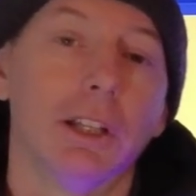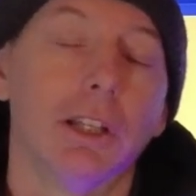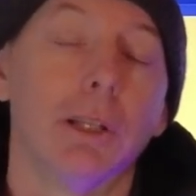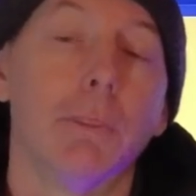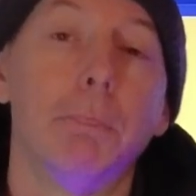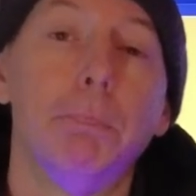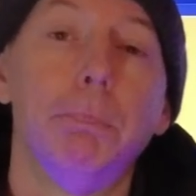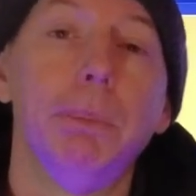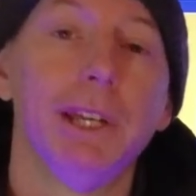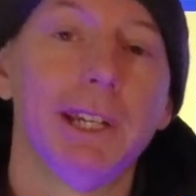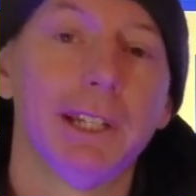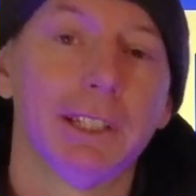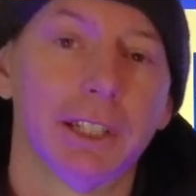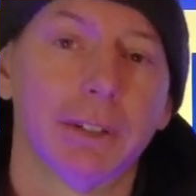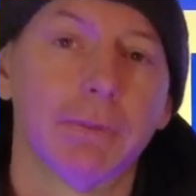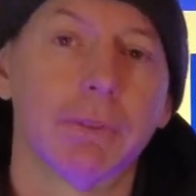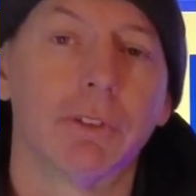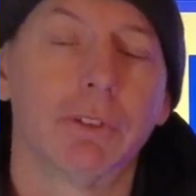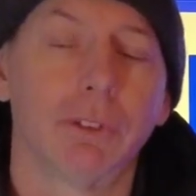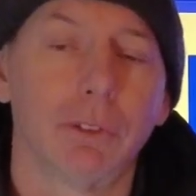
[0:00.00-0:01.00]
the big
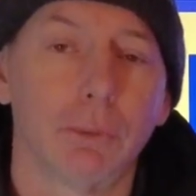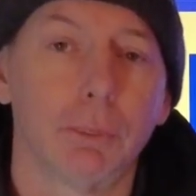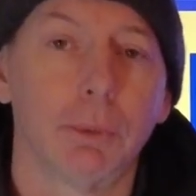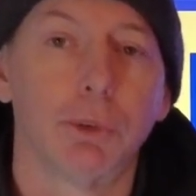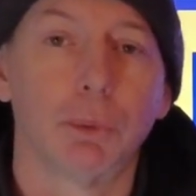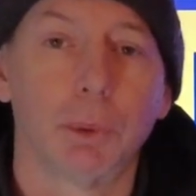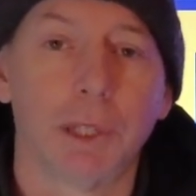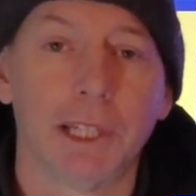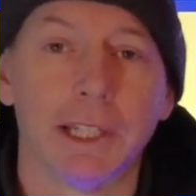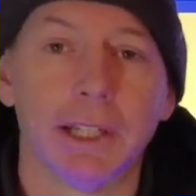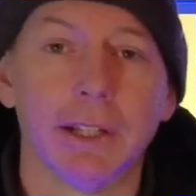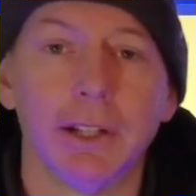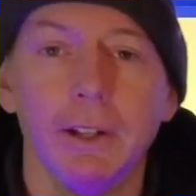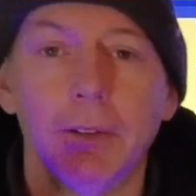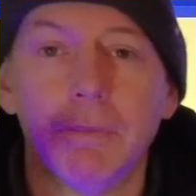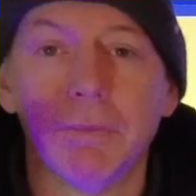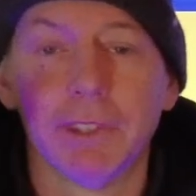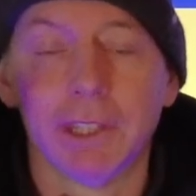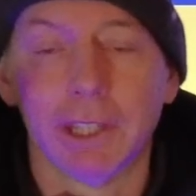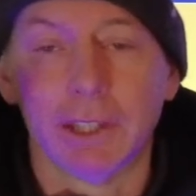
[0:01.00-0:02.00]
differences between
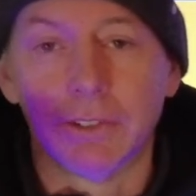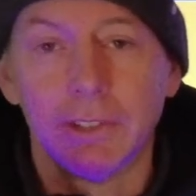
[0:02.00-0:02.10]
the